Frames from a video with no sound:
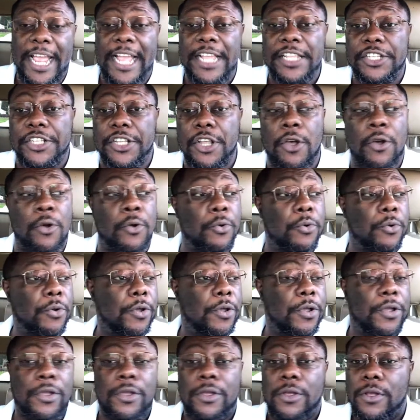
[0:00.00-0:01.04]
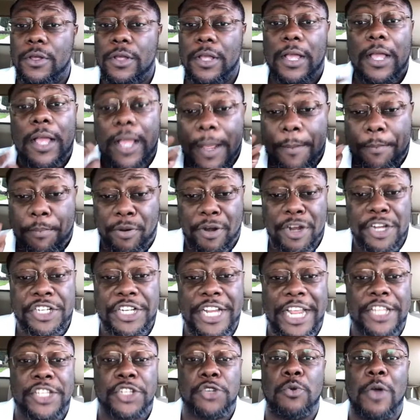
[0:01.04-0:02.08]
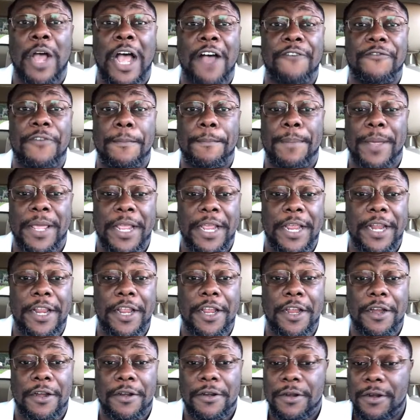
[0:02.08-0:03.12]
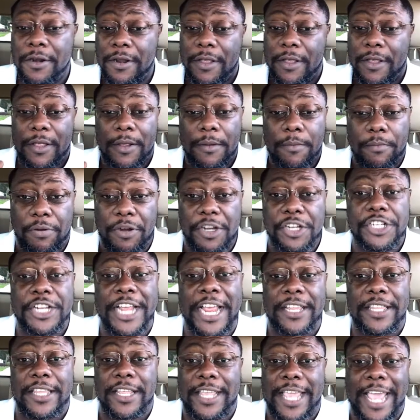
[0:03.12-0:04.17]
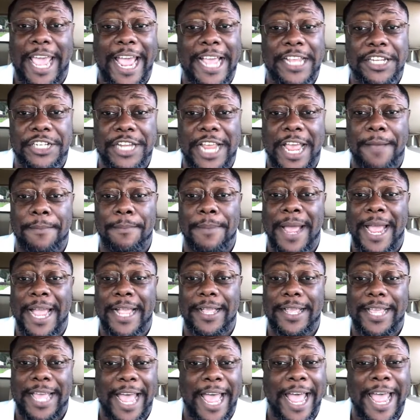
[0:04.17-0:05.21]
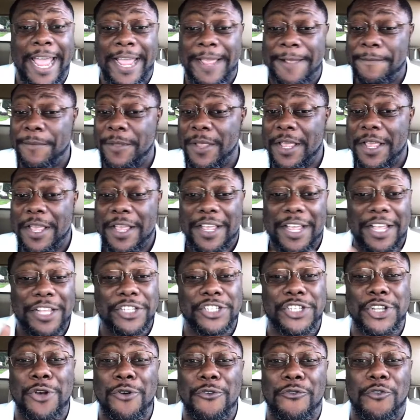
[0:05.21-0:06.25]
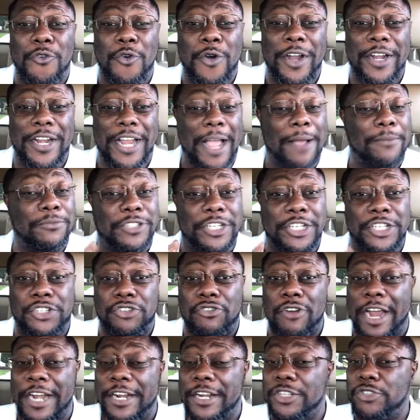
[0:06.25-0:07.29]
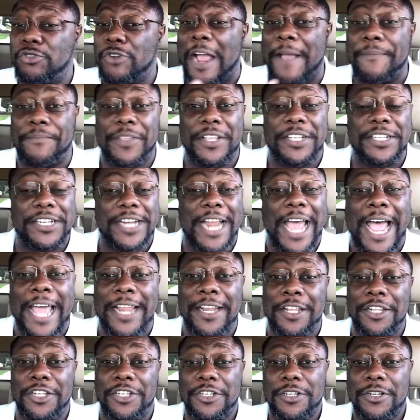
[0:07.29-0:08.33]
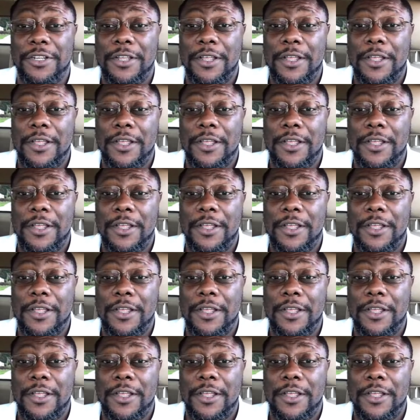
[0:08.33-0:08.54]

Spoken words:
And so appreciate you all for being here. Appreciate the Cash App by Kai and so forth. I'm just trying to drop this knowledge